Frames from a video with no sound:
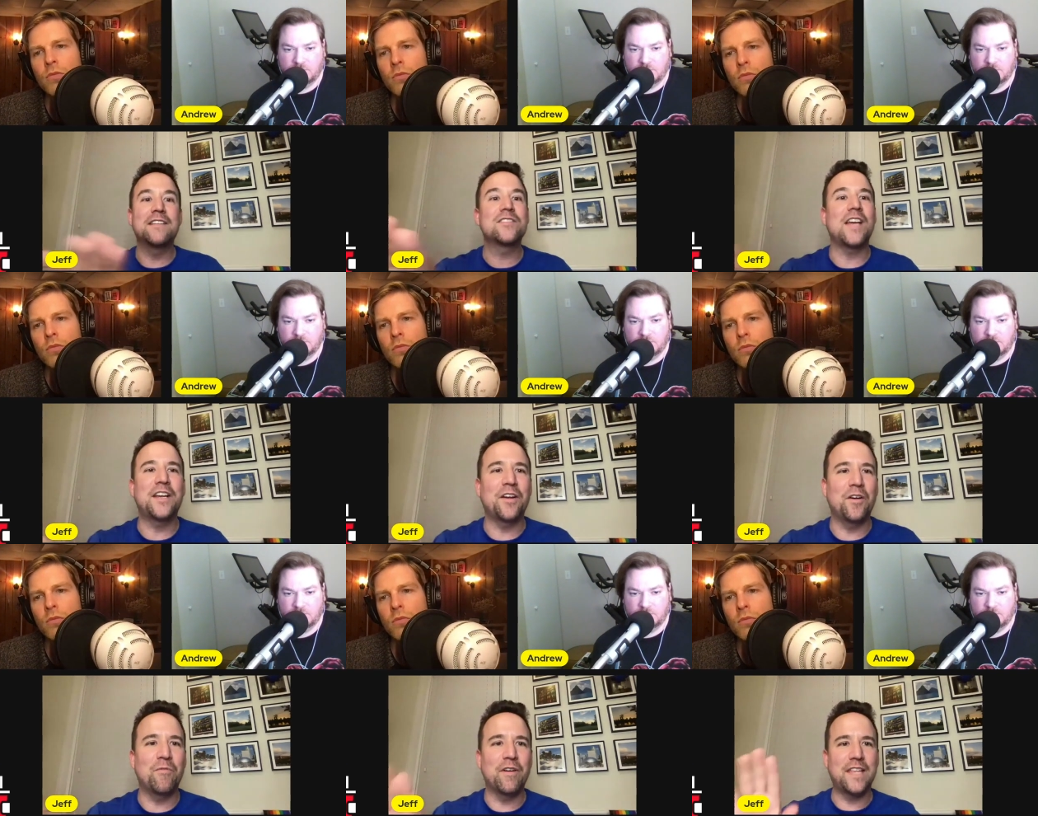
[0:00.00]
Speaker 1: in
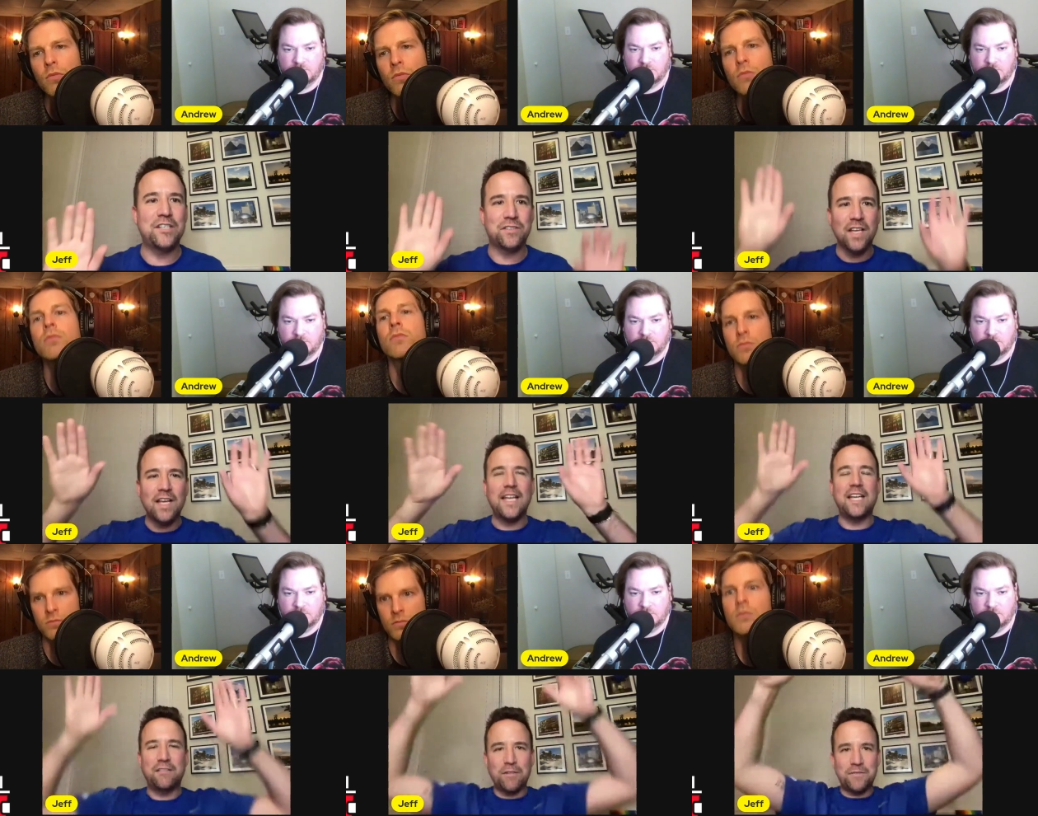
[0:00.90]
Psycho, where they just
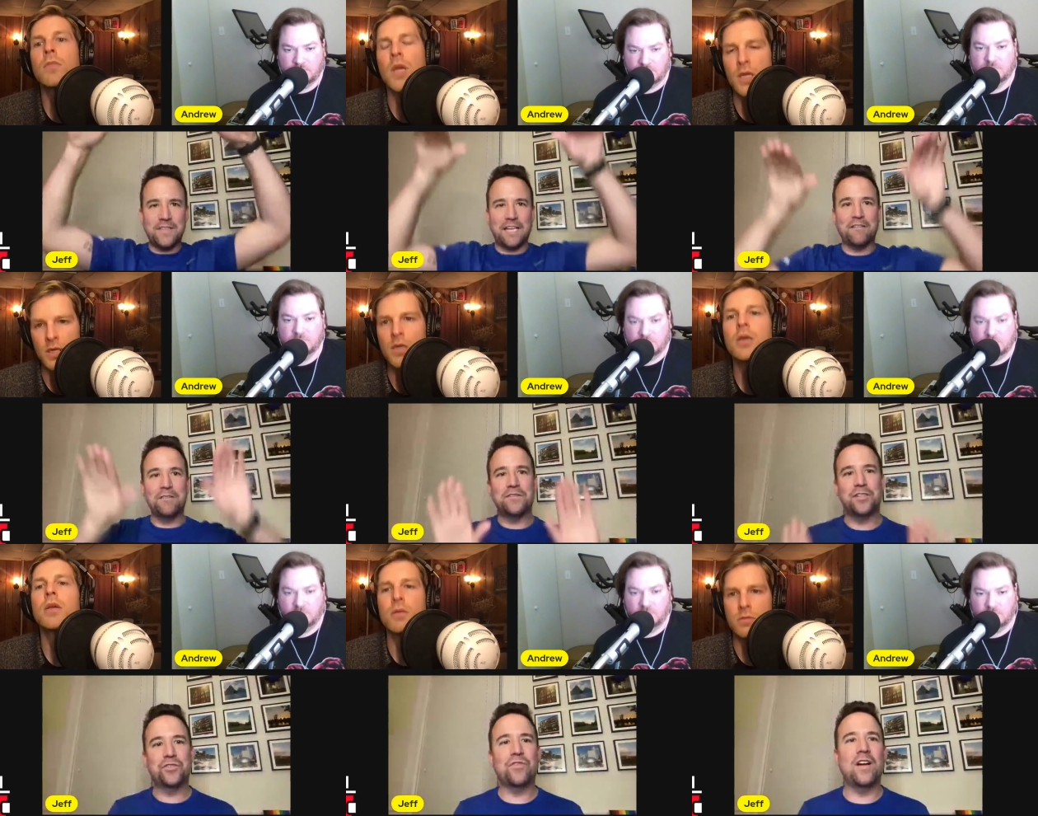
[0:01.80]
he closed they closed
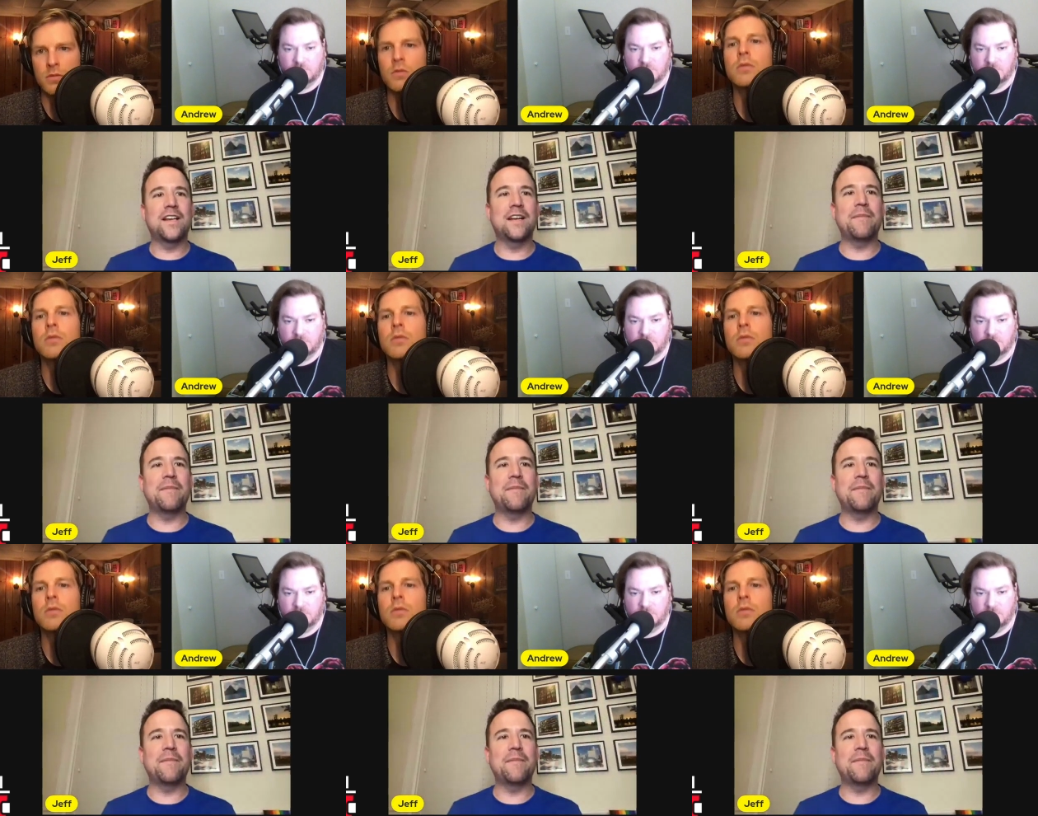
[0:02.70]
the trunk,